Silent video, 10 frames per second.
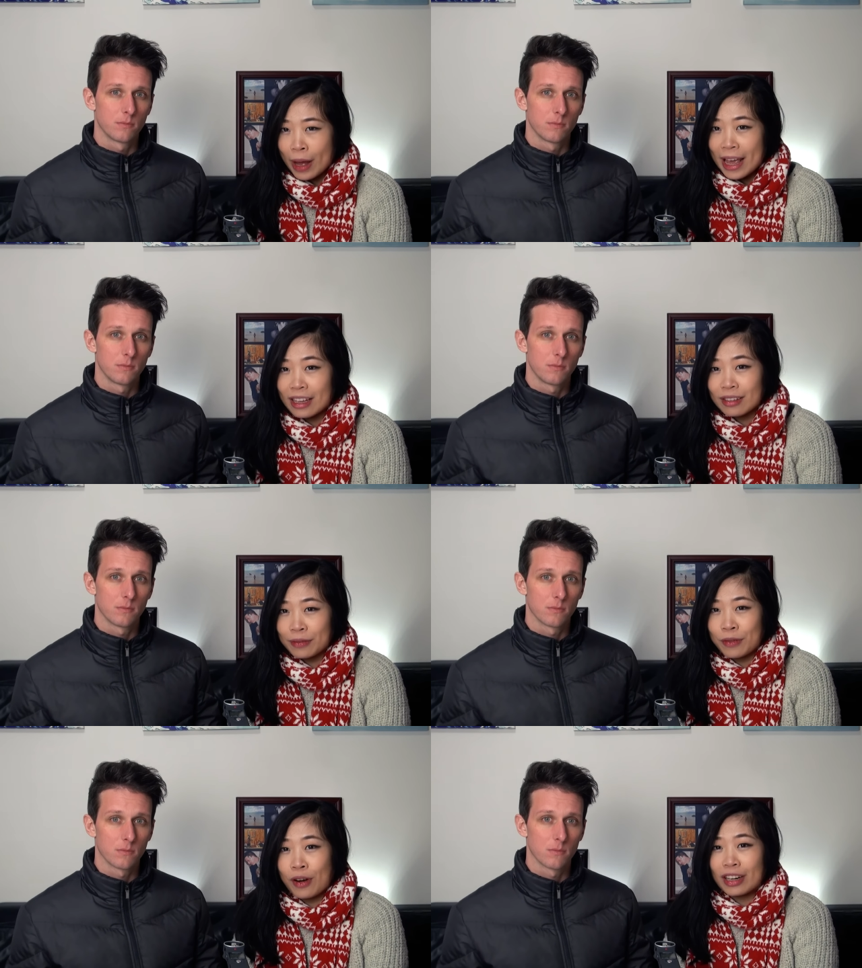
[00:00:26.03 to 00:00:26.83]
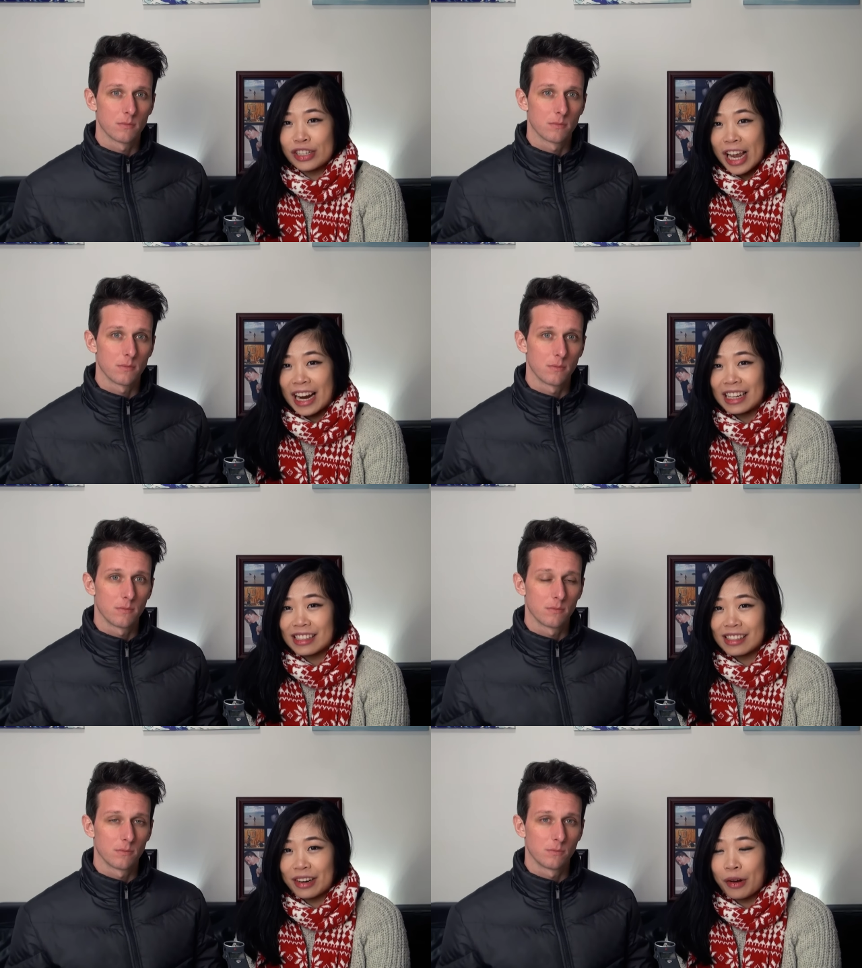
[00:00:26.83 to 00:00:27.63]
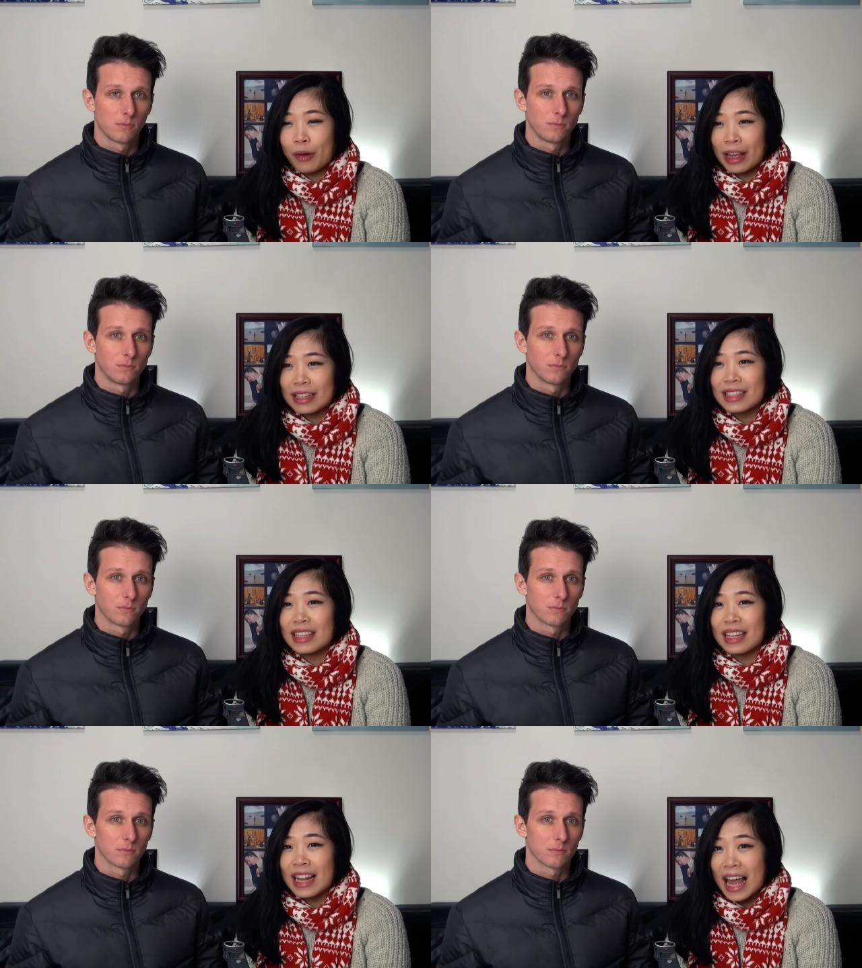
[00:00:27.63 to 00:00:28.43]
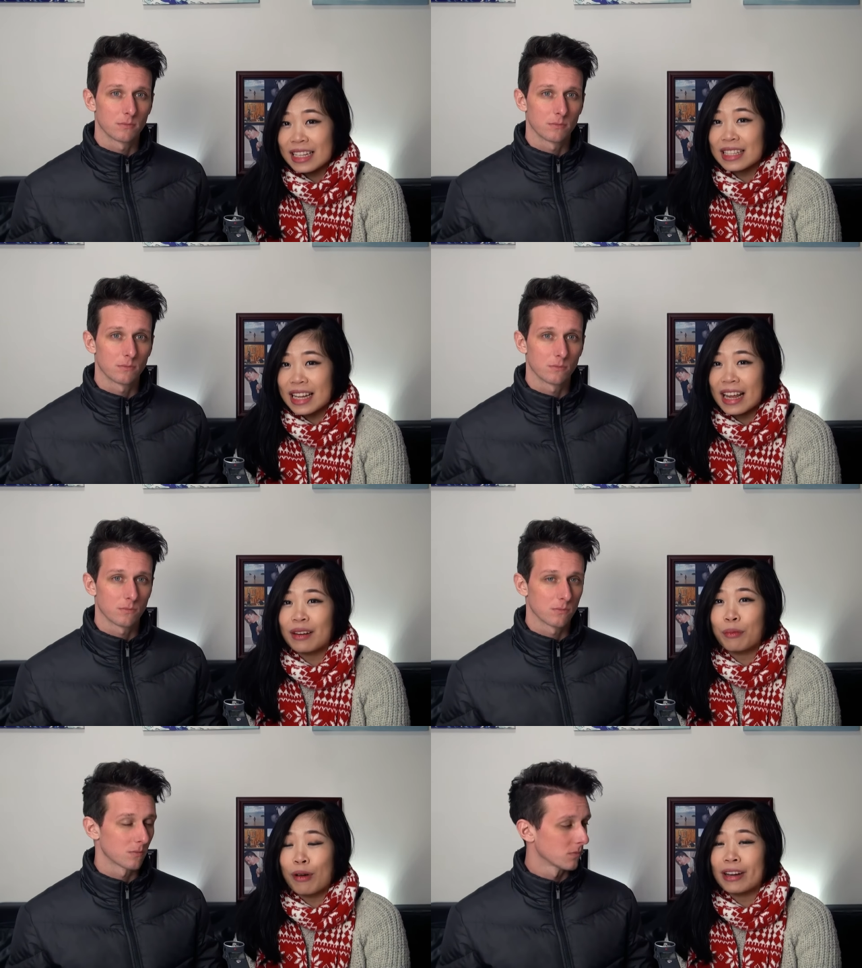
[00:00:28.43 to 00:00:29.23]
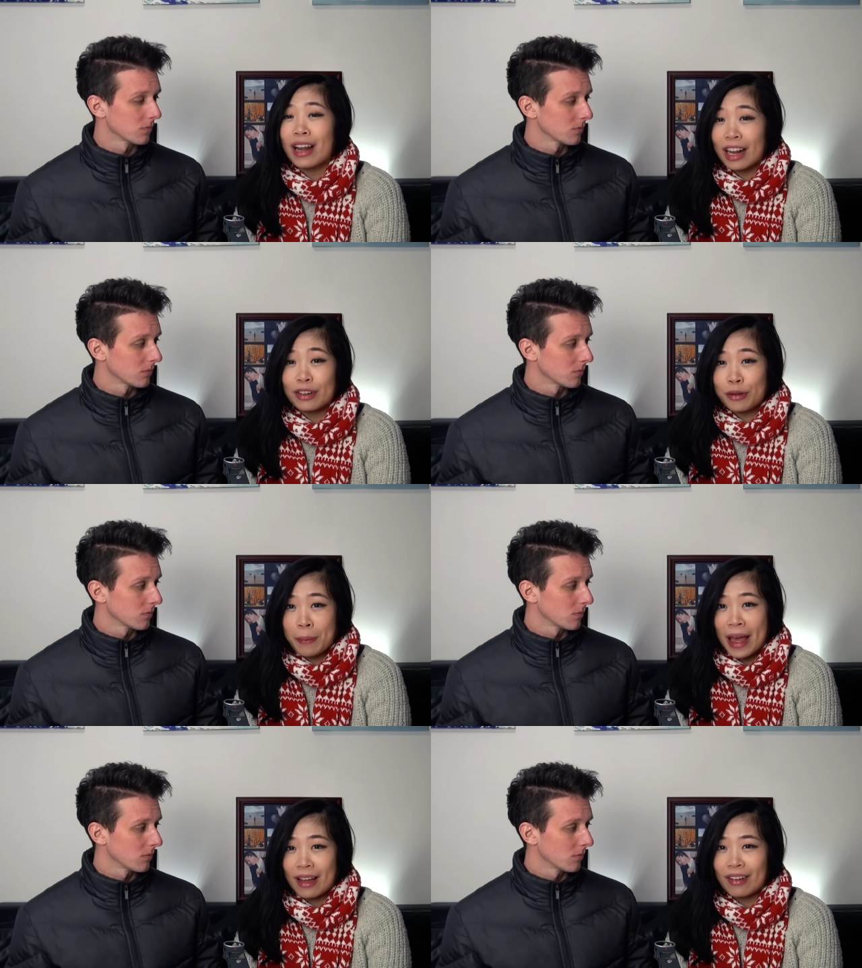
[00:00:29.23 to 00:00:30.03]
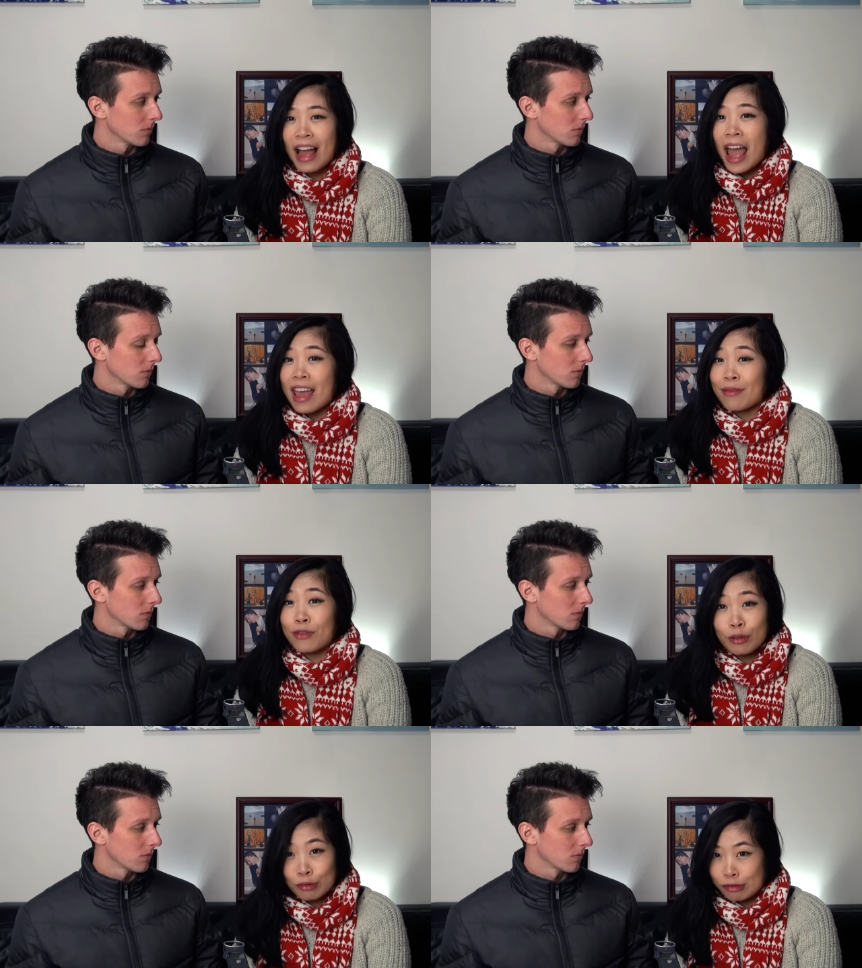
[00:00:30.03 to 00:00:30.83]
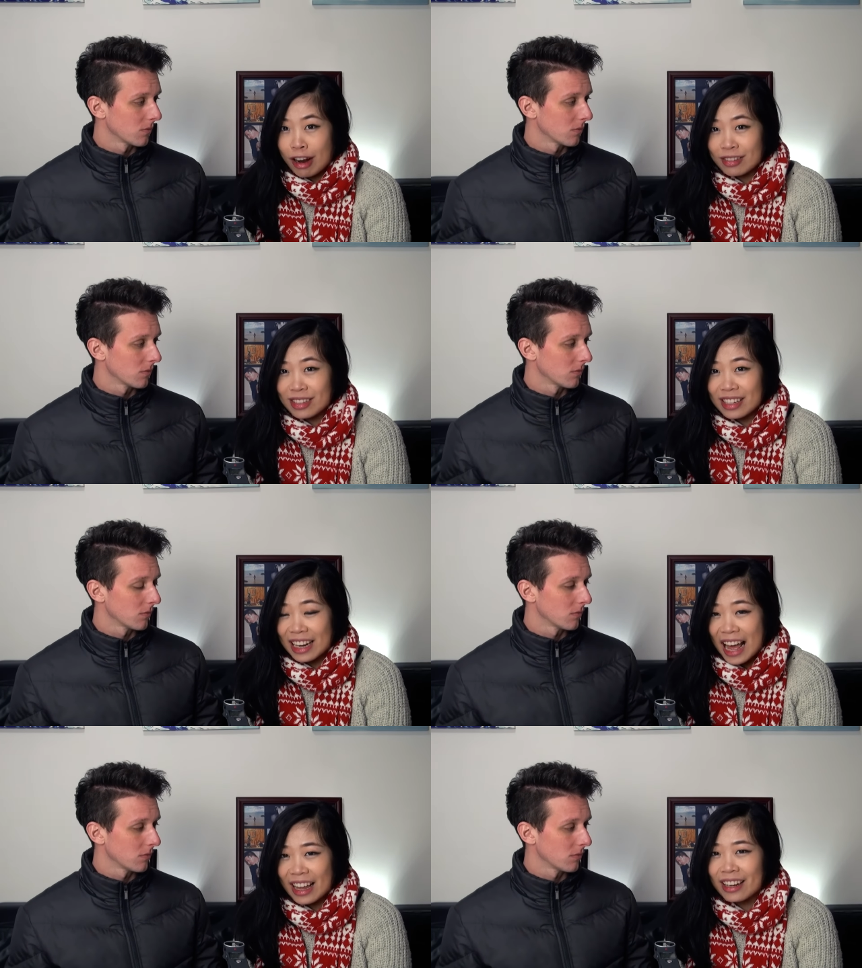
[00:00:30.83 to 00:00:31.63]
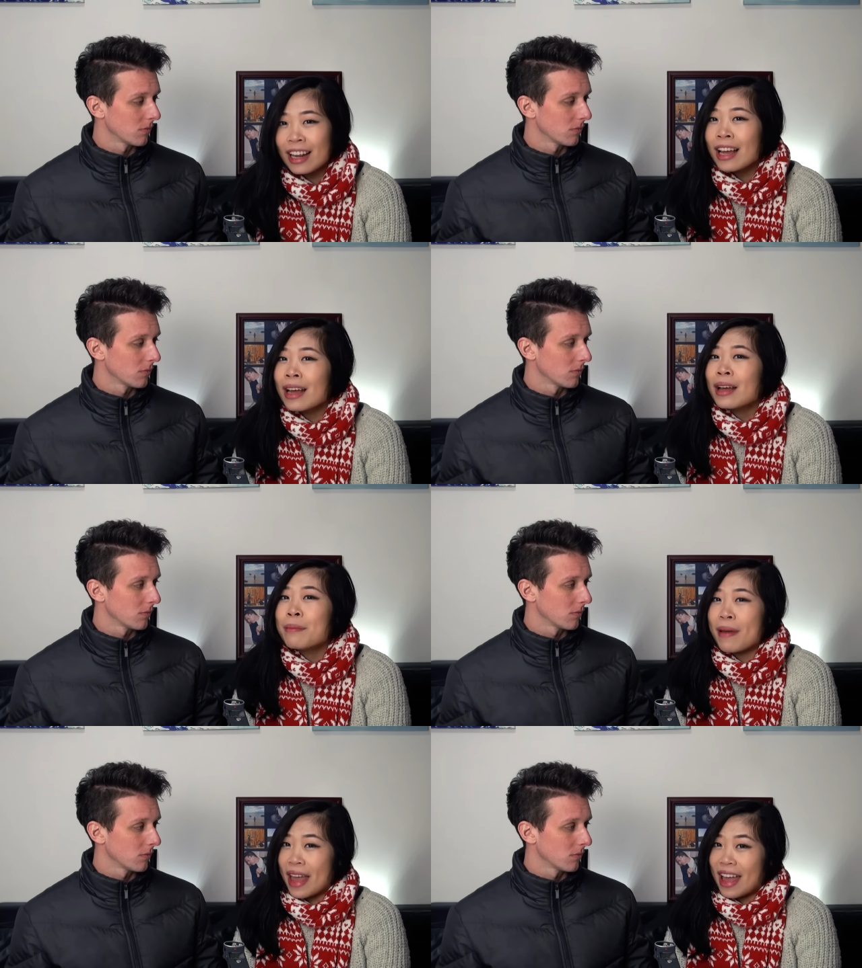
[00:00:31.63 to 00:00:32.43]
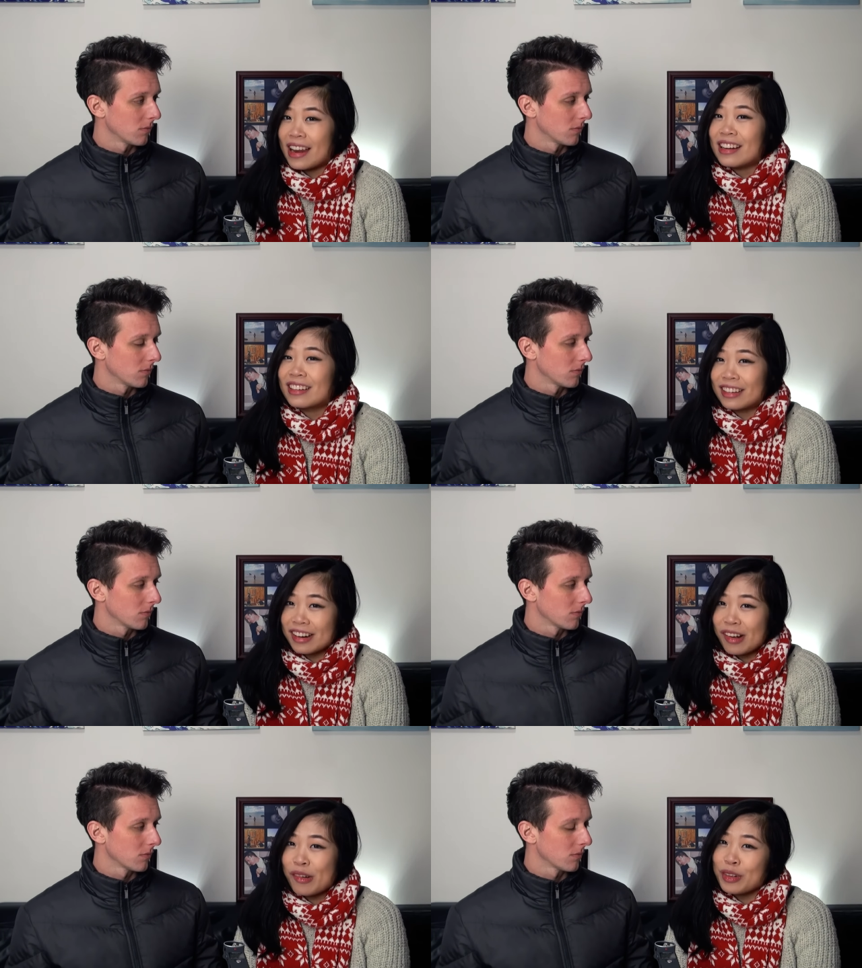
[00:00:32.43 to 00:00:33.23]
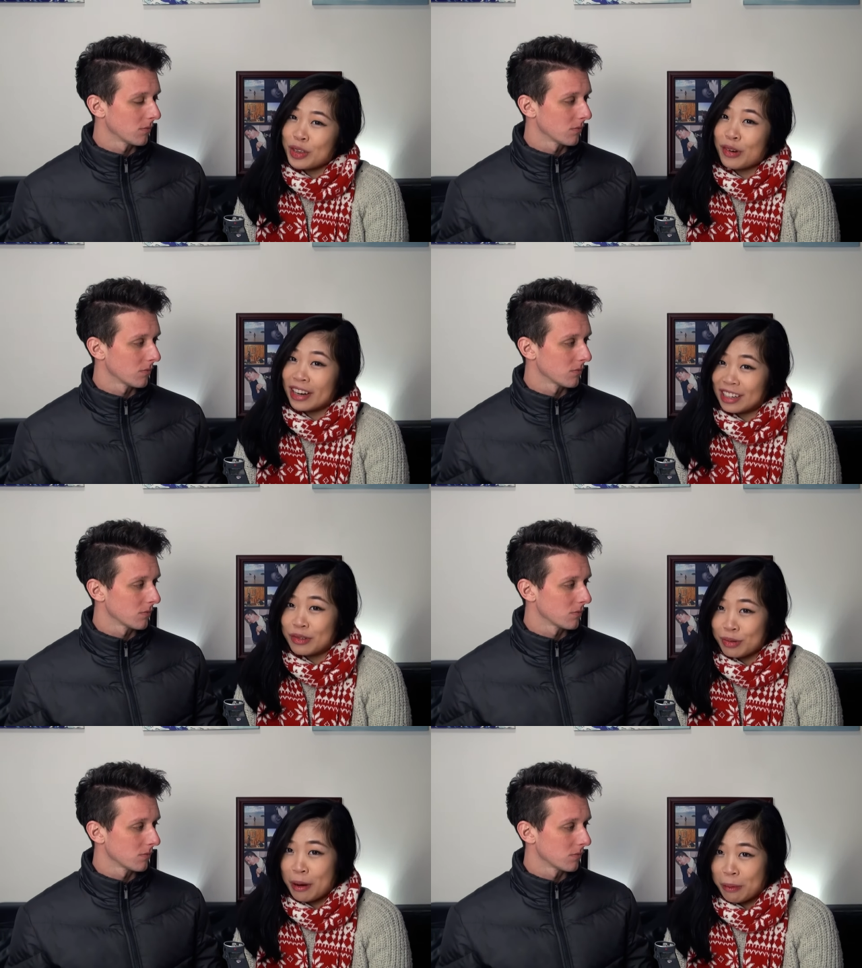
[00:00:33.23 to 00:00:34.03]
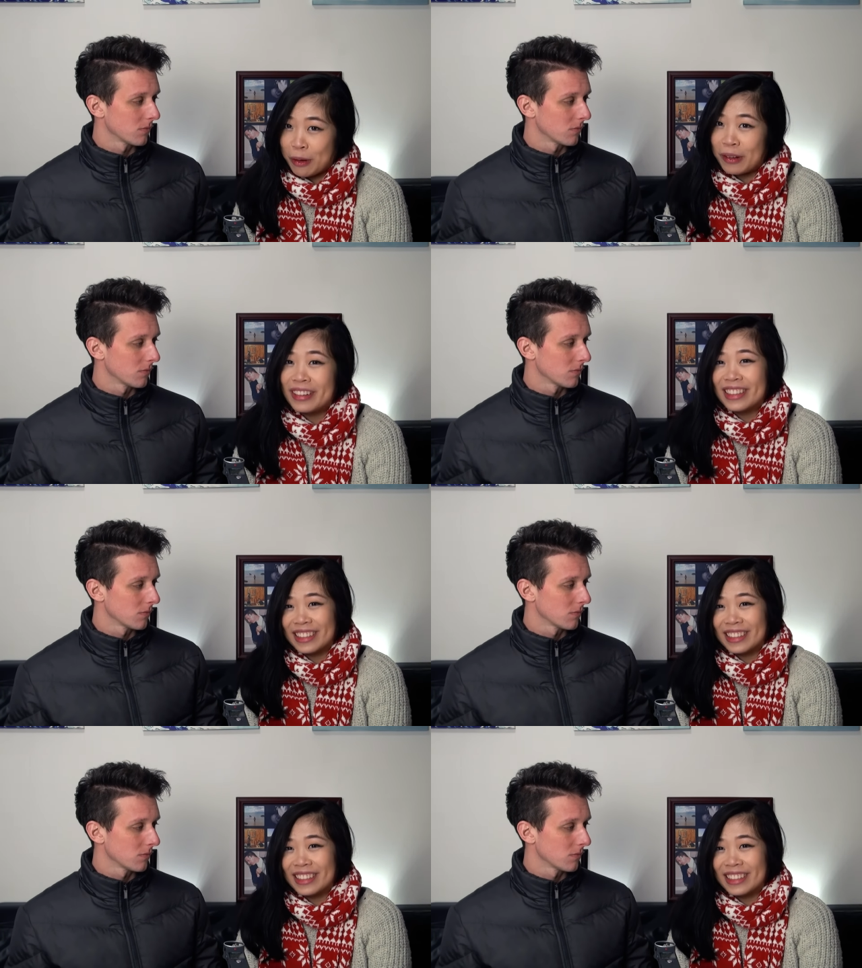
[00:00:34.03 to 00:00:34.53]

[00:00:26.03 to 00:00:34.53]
Speaker 1: weight for a Chinese girl it's less than 100 pounds. If you cross the line, man, girl, you're in trouble.